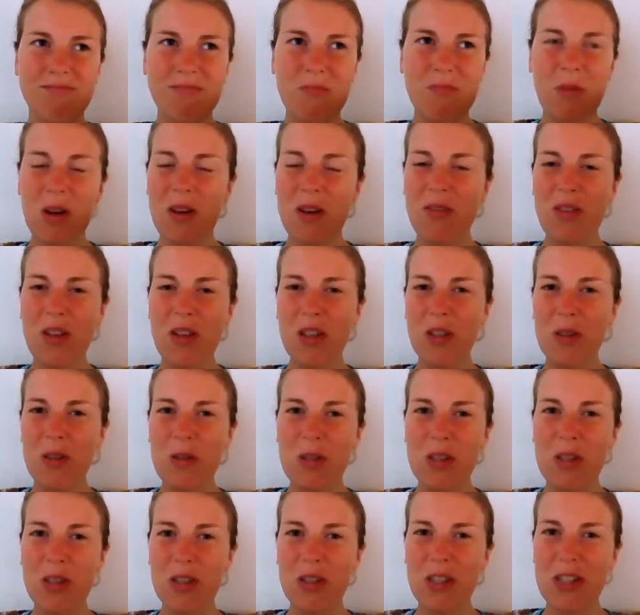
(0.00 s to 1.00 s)
What if you
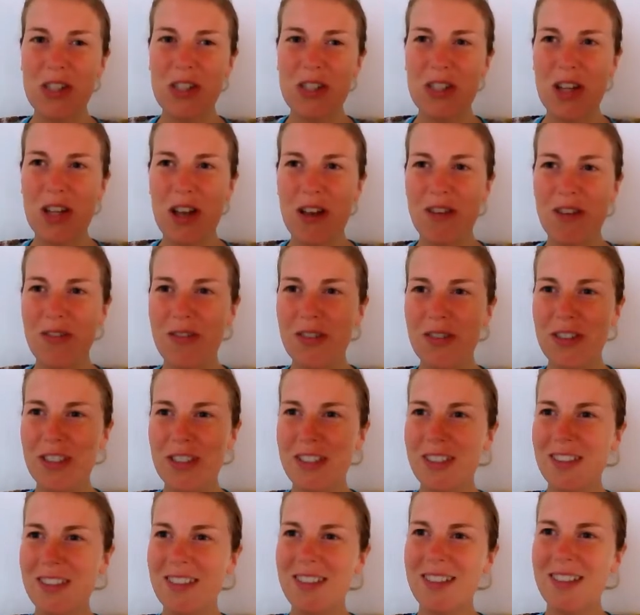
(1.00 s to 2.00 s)
lose all your stuff?"
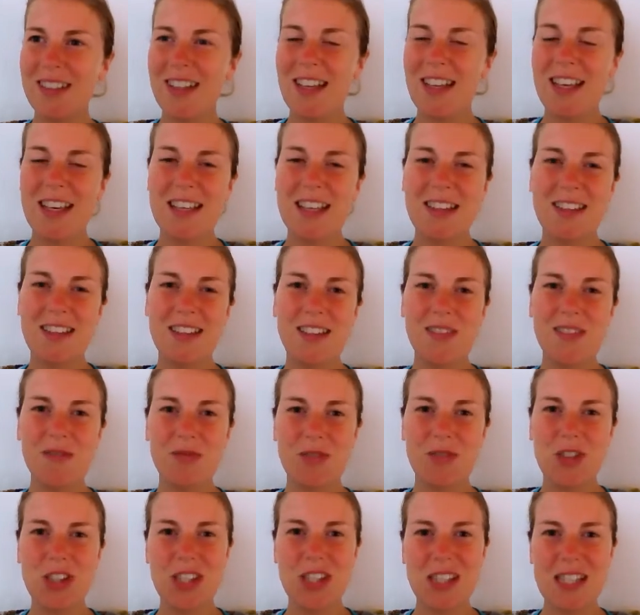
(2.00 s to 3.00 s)
And like
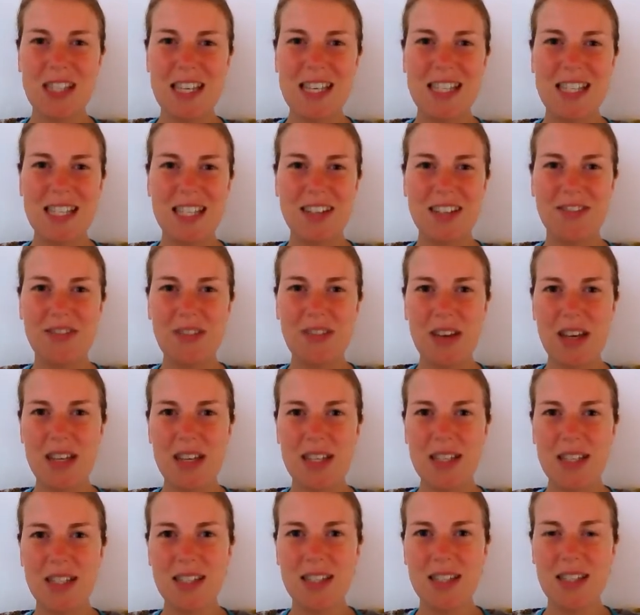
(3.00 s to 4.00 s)
just these little
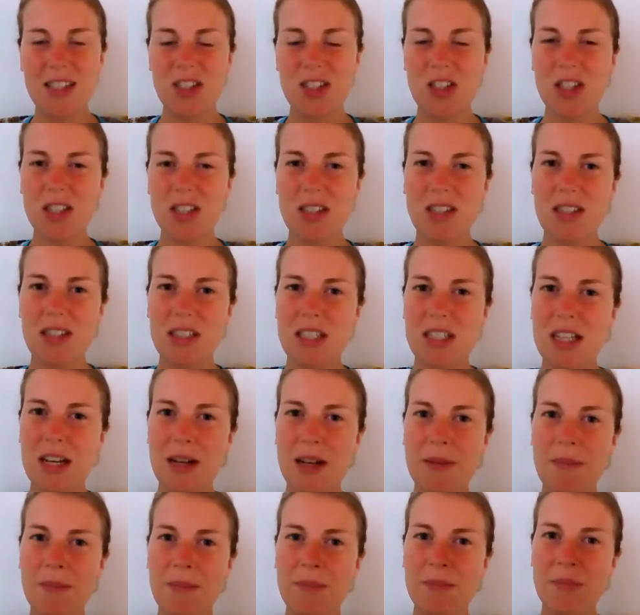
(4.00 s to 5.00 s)
fears, just
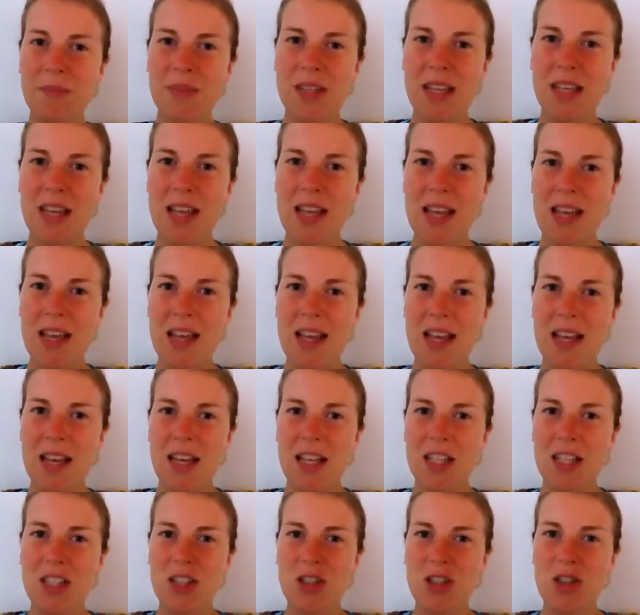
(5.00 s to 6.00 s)

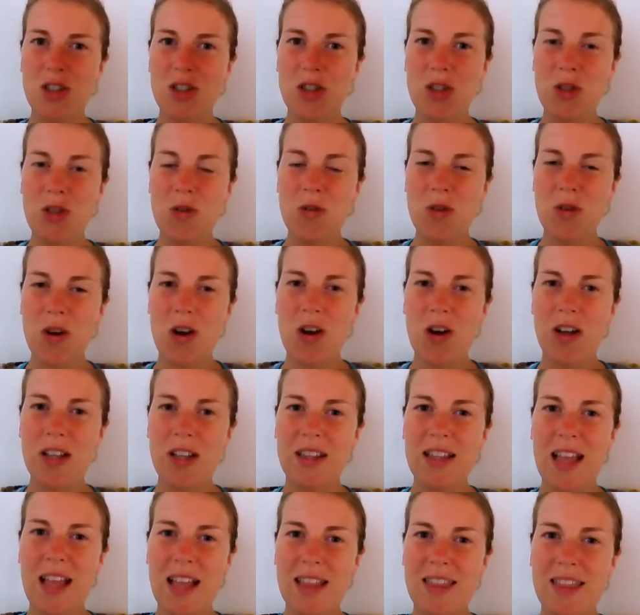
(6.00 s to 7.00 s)
do not
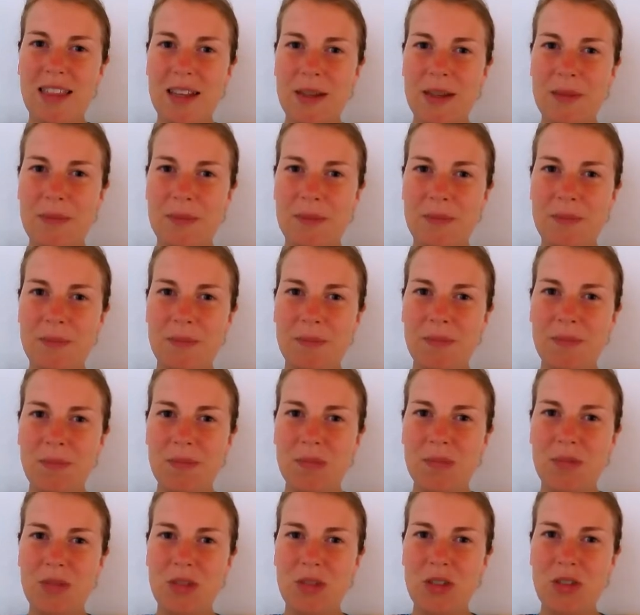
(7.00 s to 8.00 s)
let them
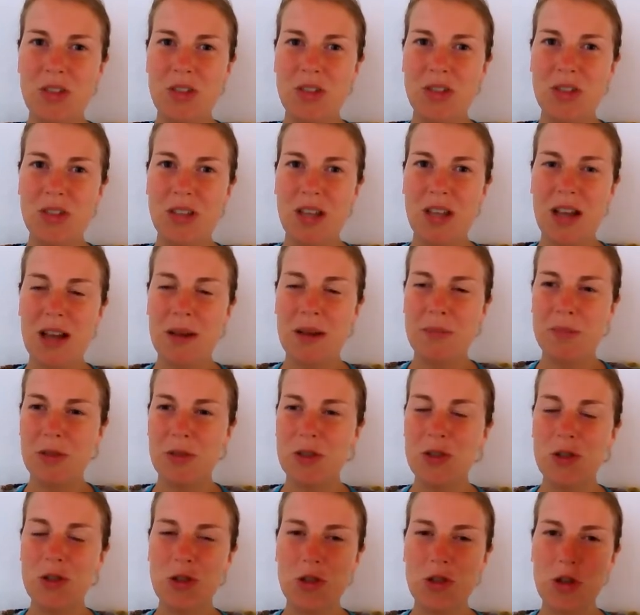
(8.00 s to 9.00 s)

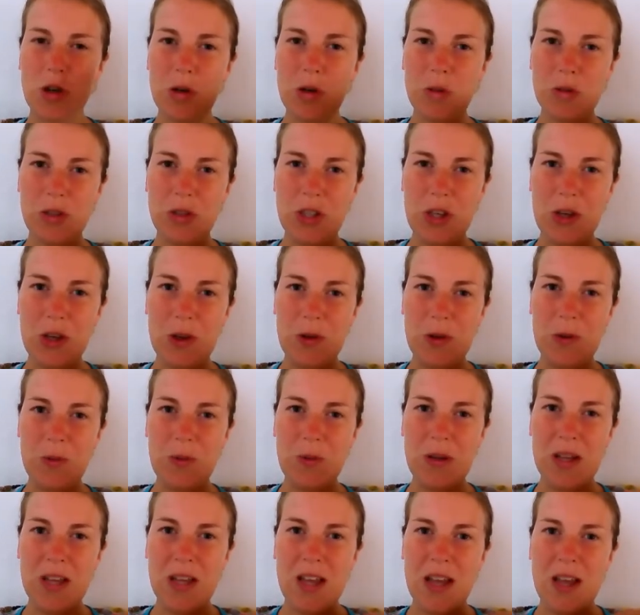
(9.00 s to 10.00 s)
control you.
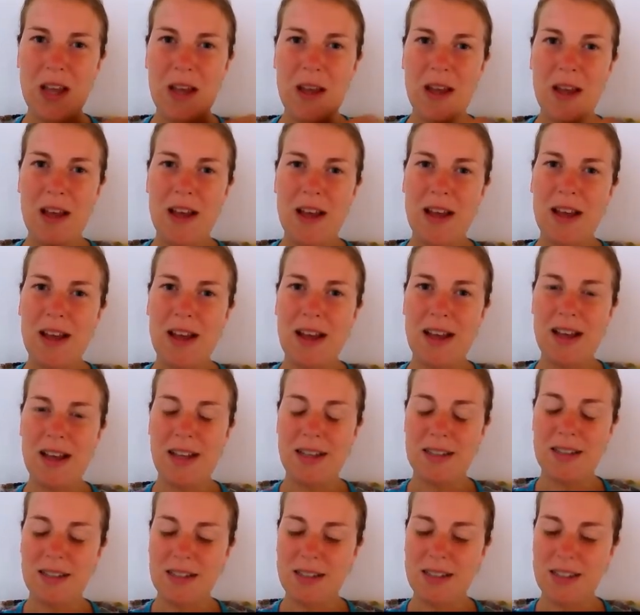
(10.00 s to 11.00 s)

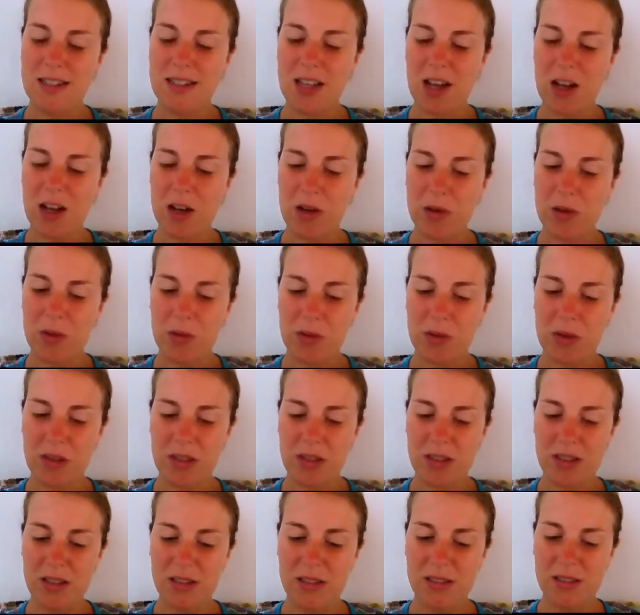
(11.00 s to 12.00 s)
So
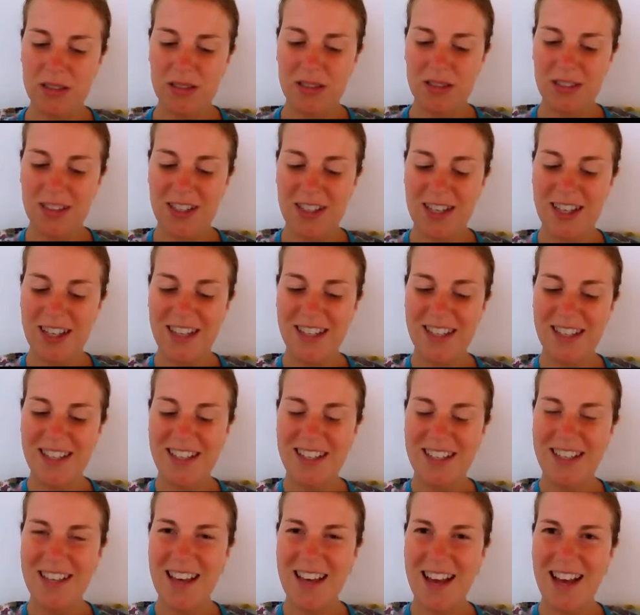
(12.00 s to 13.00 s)

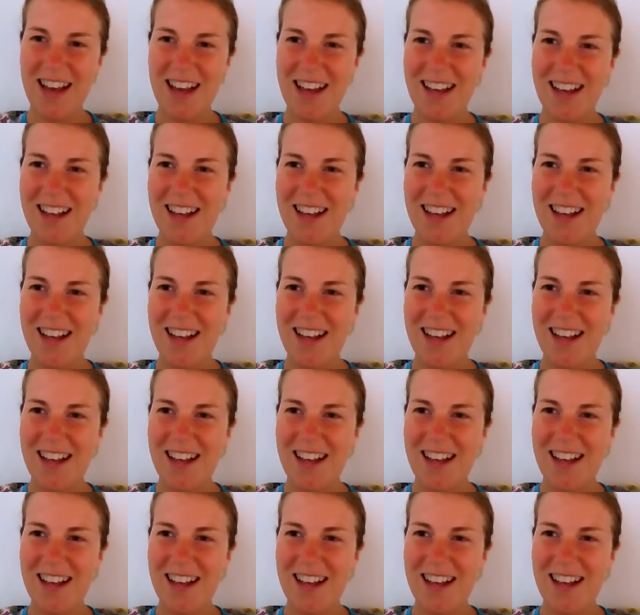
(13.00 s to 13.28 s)
yeah,